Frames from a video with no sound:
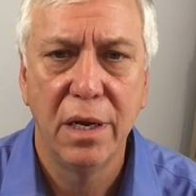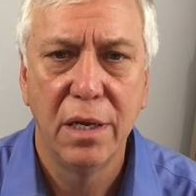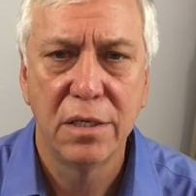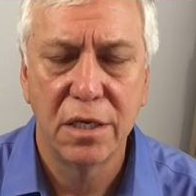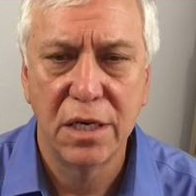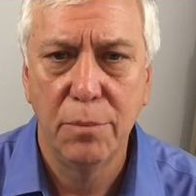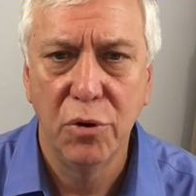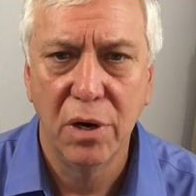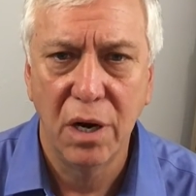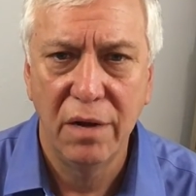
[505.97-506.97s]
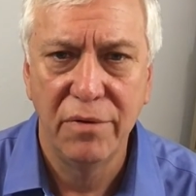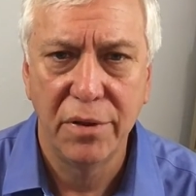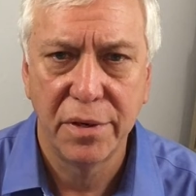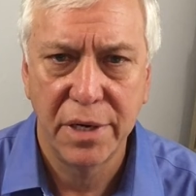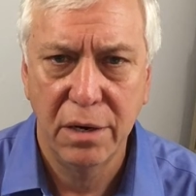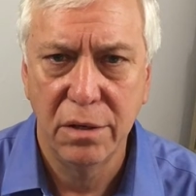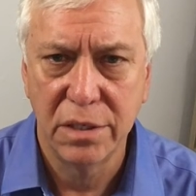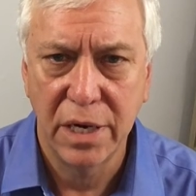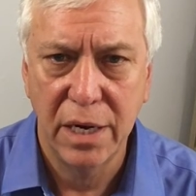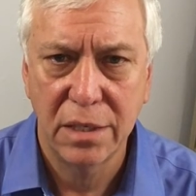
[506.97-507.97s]
September 11th terror
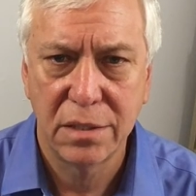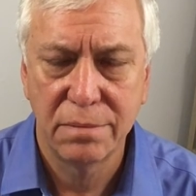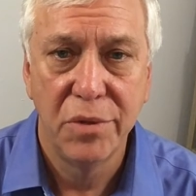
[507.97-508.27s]
attacks,